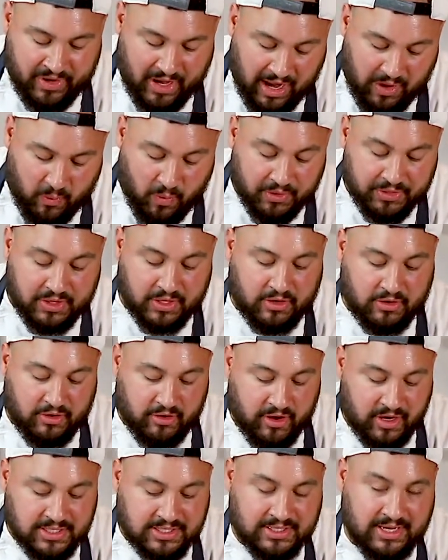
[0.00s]
I want the
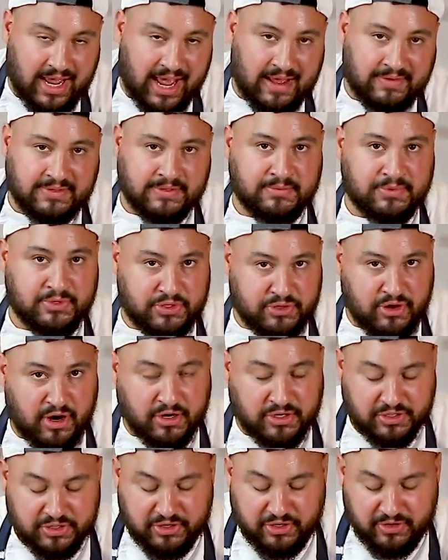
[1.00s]
crust to have some
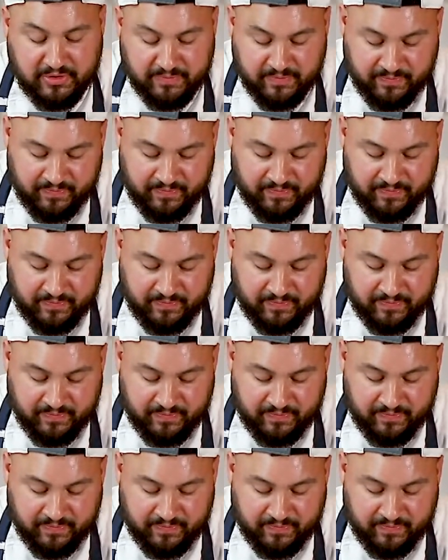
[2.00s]
structure.